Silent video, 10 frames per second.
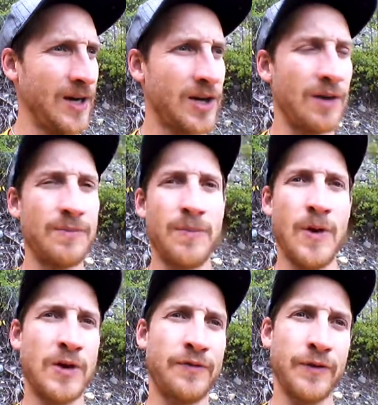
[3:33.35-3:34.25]
Got
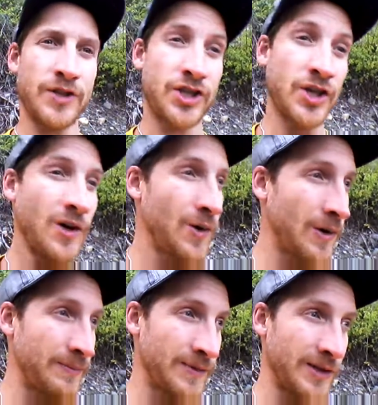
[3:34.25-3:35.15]
booked for a show.
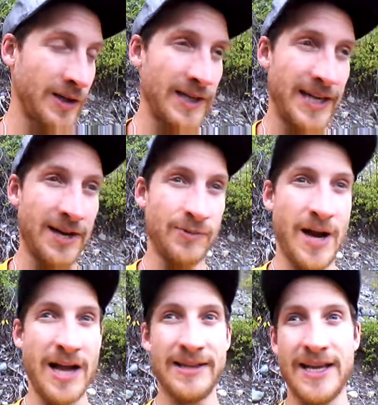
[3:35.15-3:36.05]
I'm looking to get a
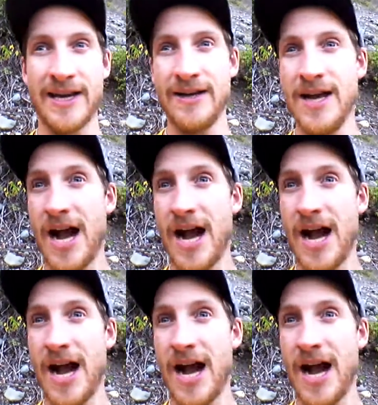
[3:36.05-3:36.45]
ride there.